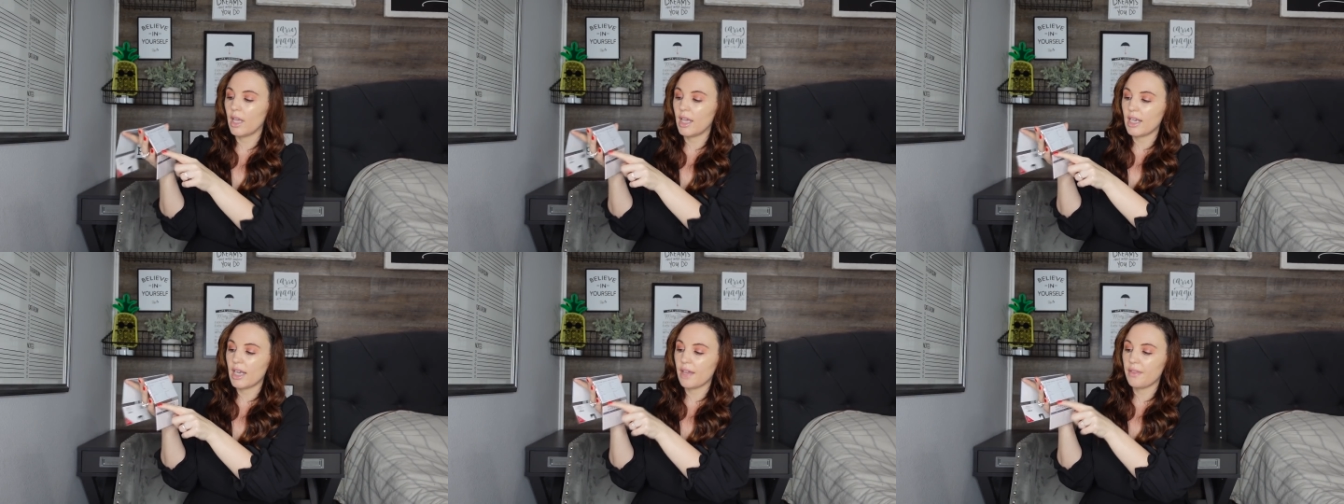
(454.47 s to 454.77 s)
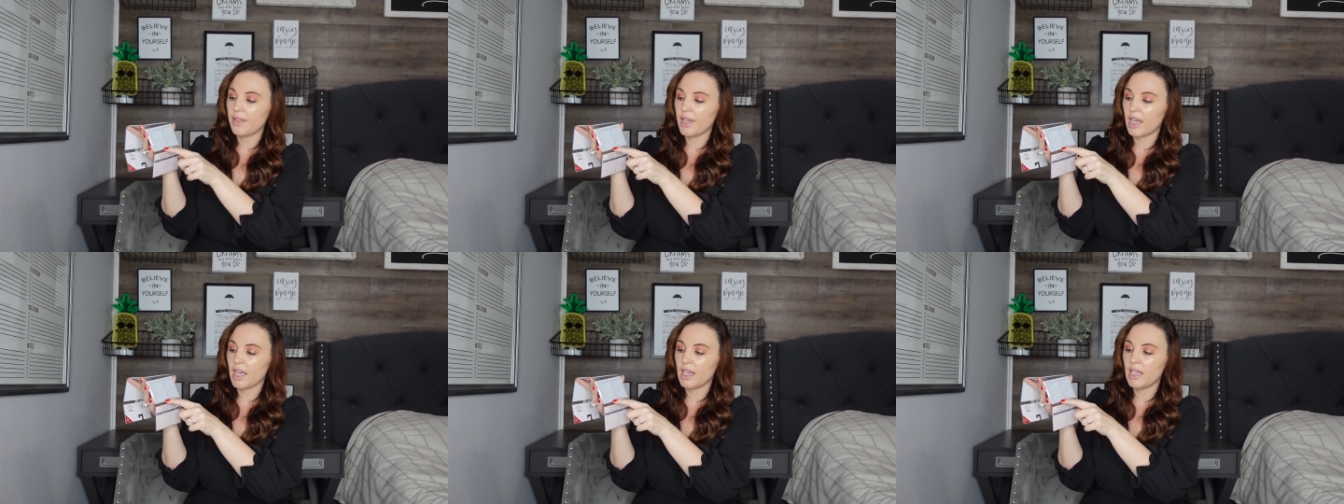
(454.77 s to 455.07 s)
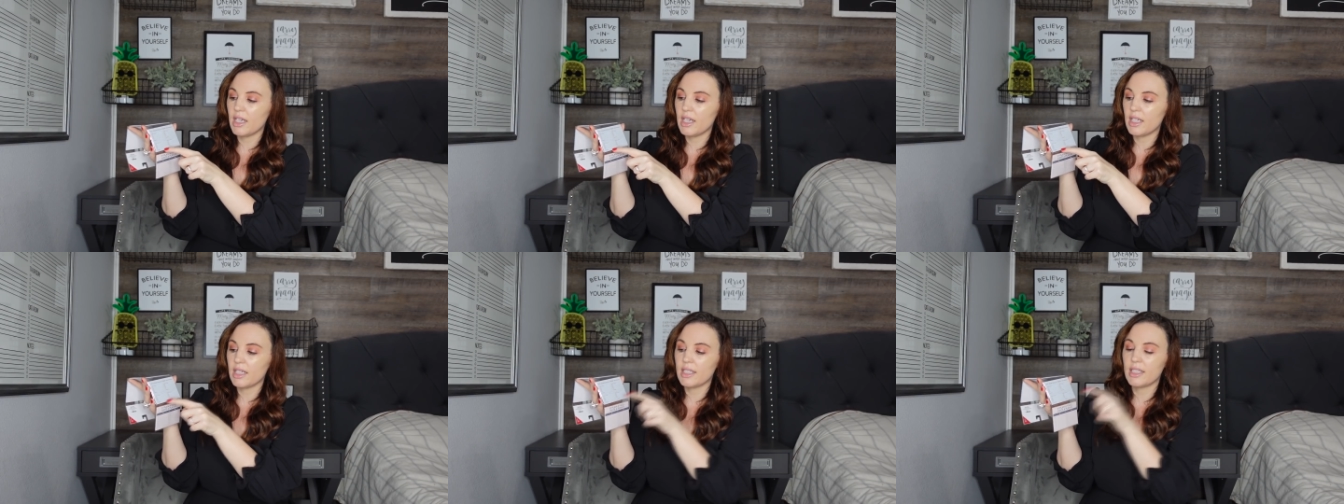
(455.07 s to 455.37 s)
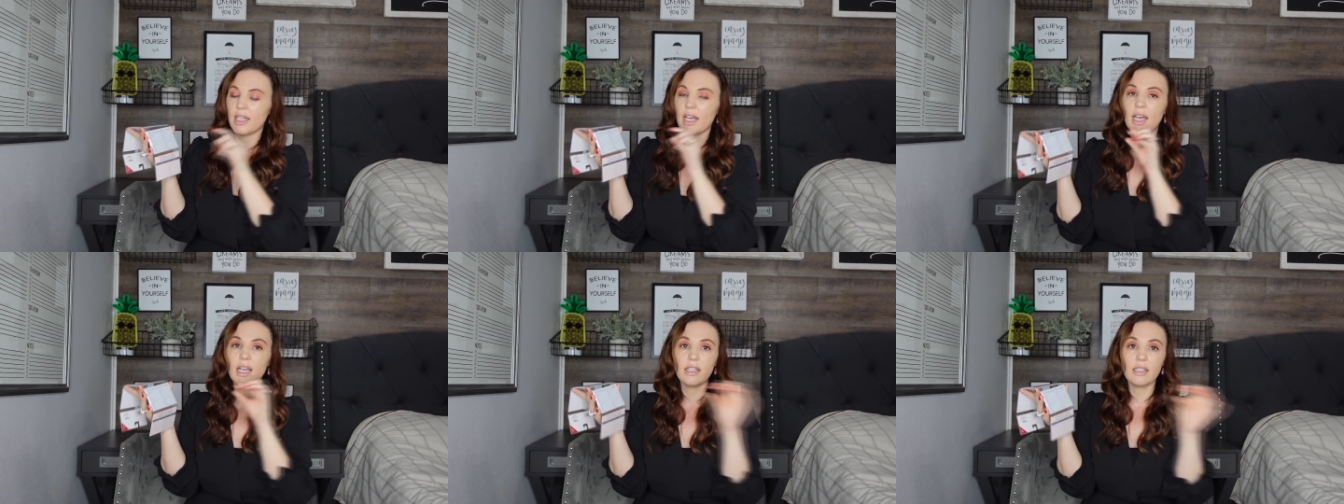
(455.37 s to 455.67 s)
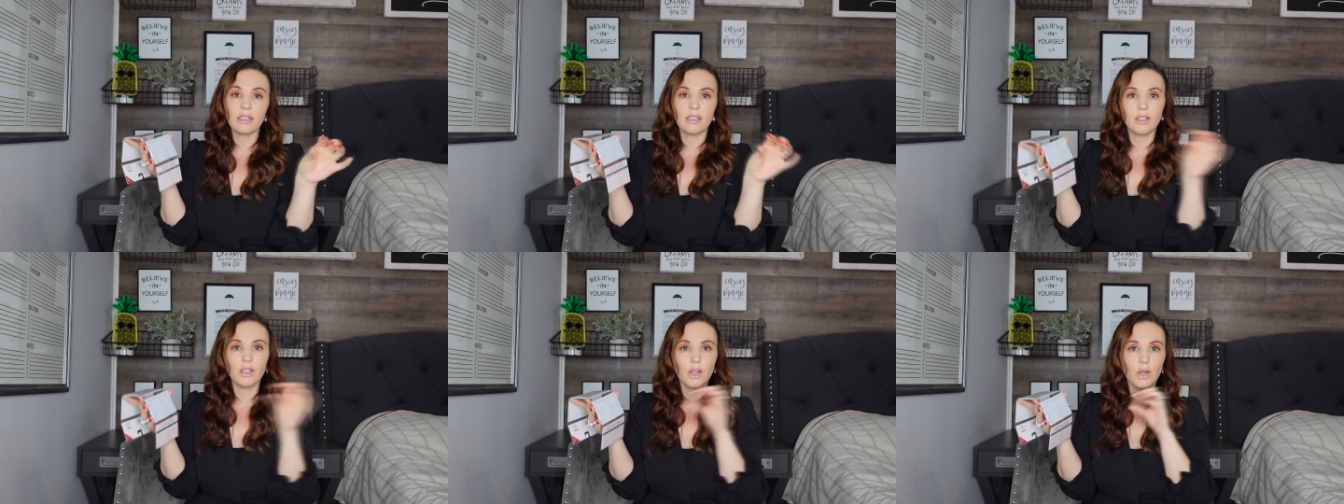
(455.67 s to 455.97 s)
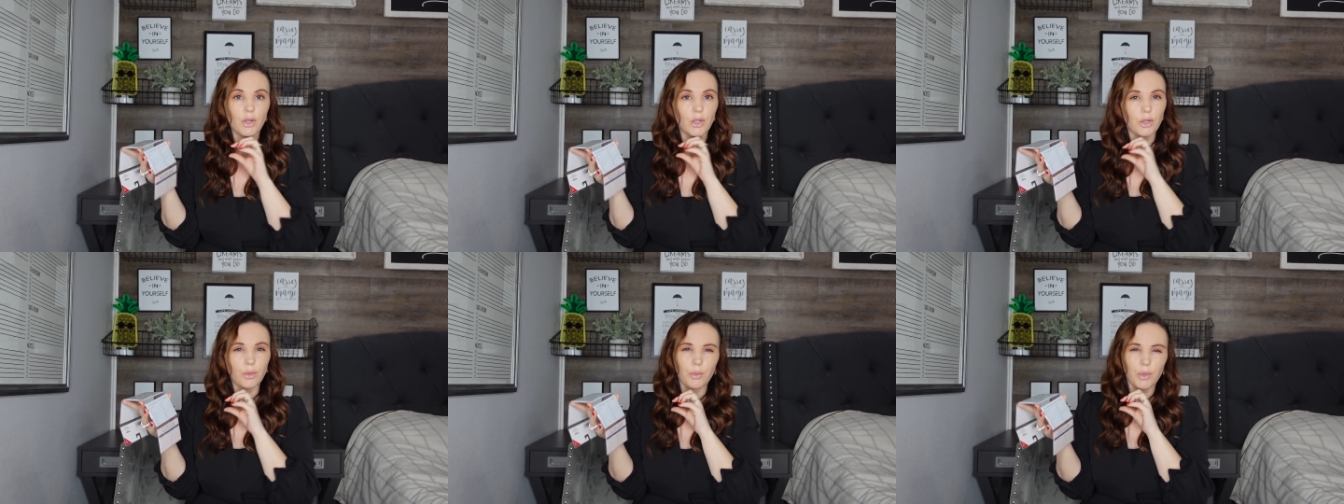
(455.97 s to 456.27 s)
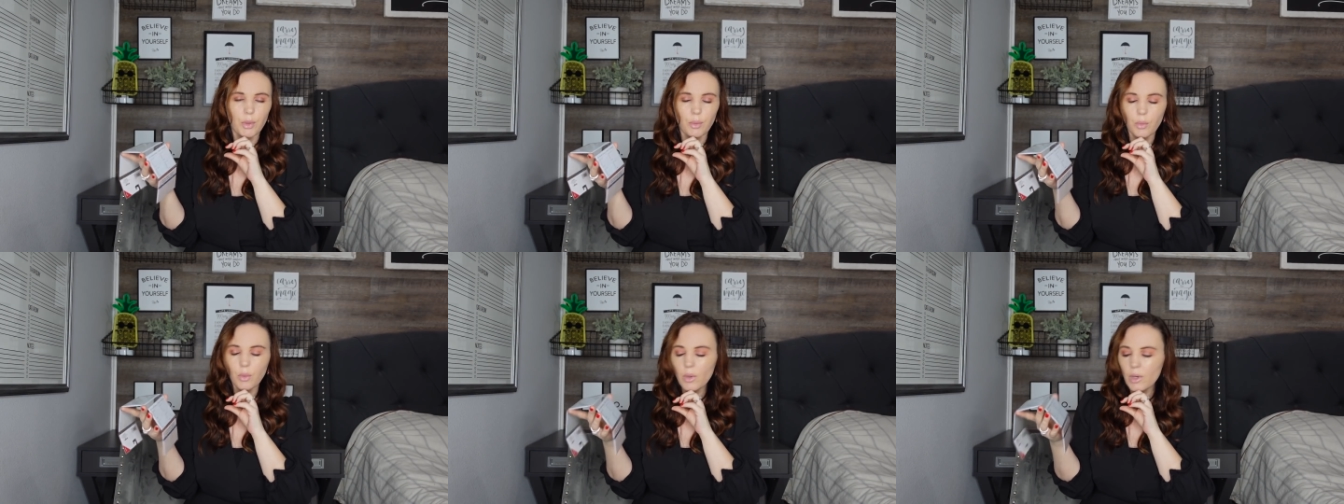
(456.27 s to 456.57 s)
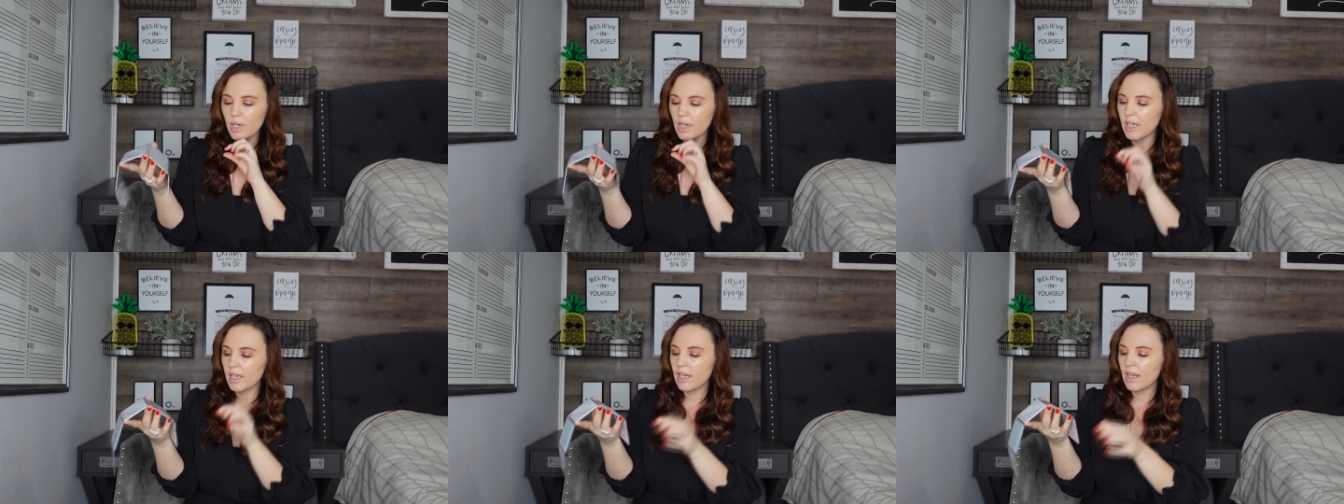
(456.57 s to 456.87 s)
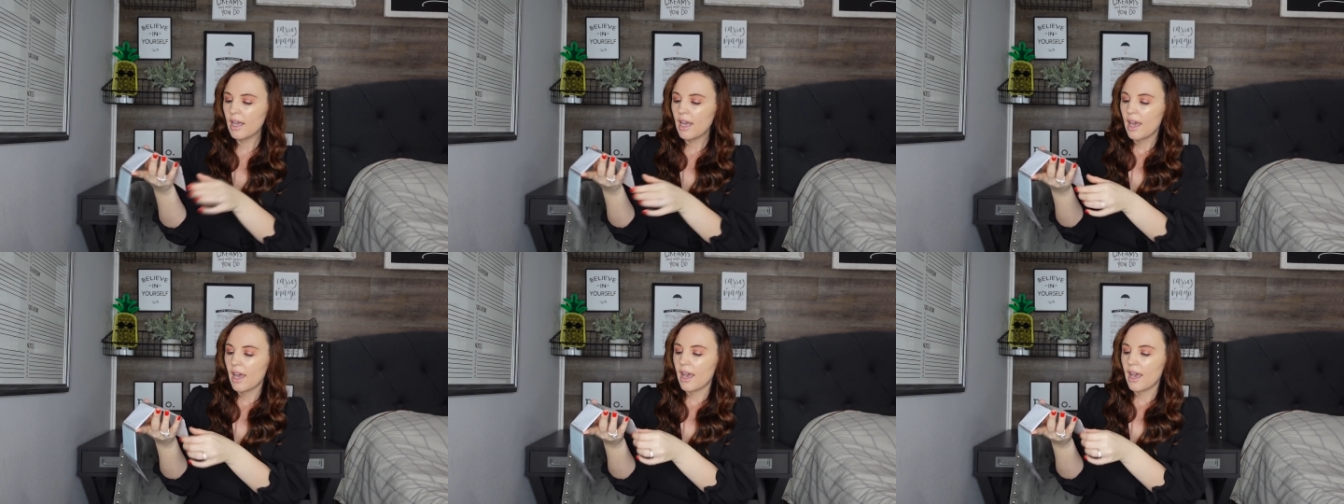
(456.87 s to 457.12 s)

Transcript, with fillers: And at the end it says, you know, your reward.